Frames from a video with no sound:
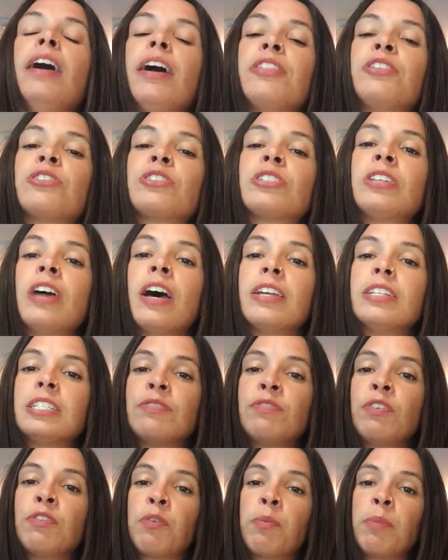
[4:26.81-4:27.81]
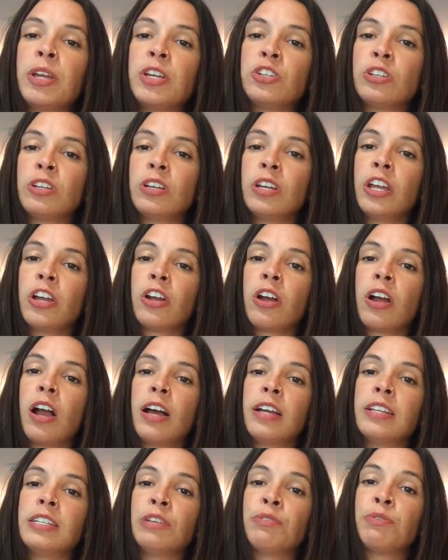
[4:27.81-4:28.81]
There's tons of information here
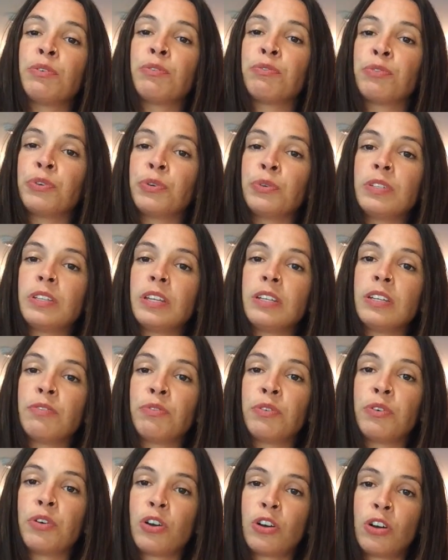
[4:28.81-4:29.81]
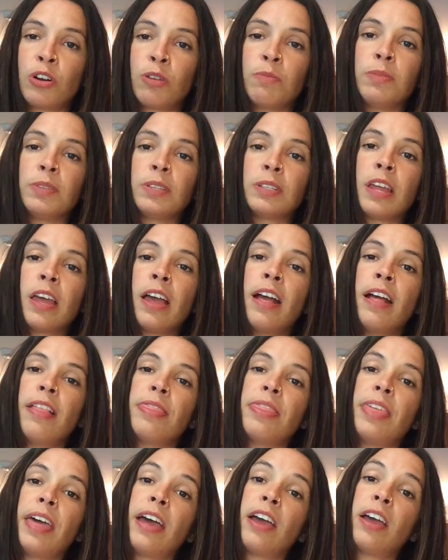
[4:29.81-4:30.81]
on different fruits and different herbs
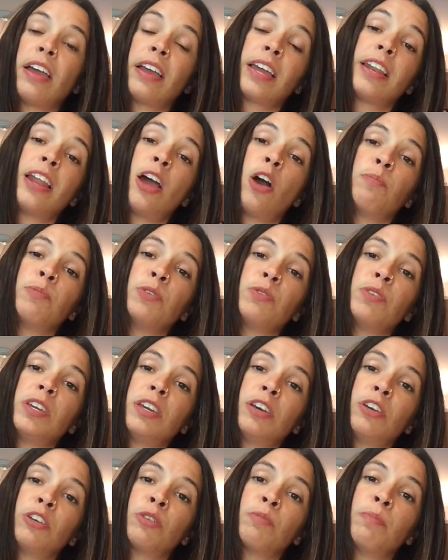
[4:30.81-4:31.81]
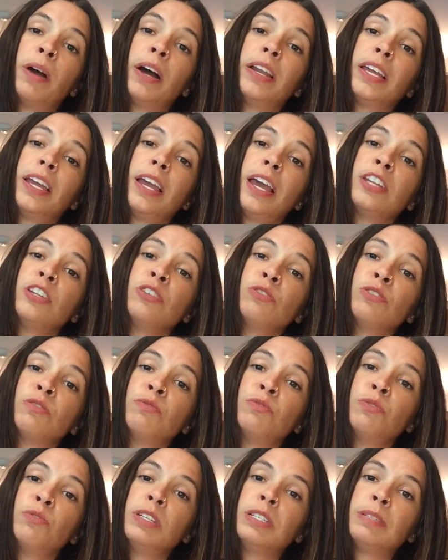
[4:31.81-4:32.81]
that can help you heal your body and
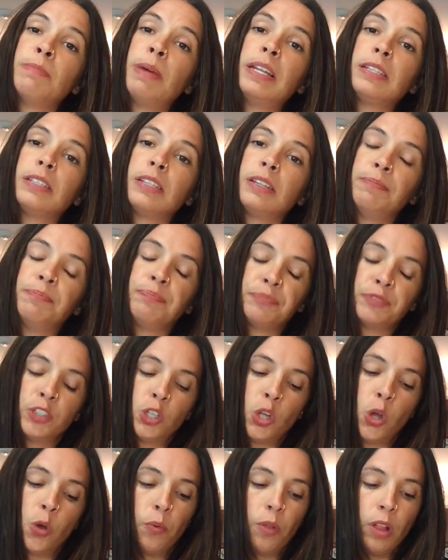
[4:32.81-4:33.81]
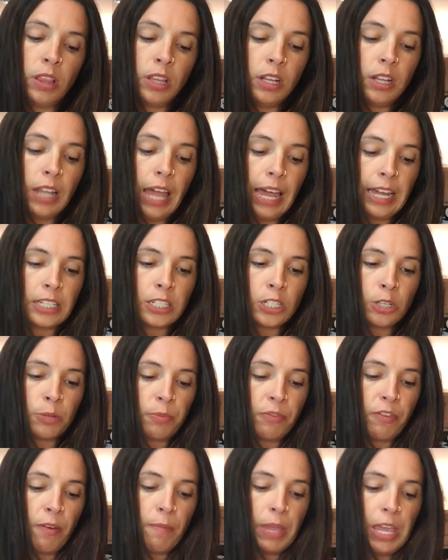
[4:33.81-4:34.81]
use food as medicine. So a little
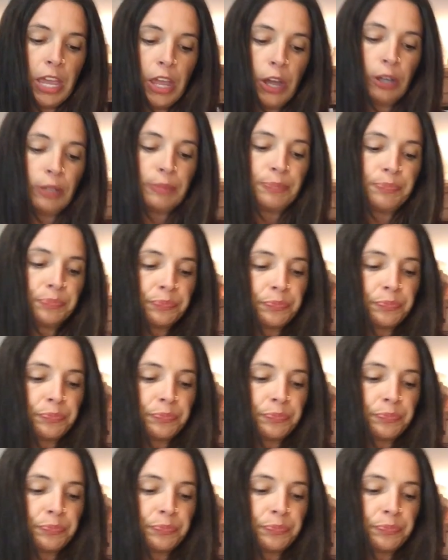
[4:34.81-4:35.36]
excerpt from here.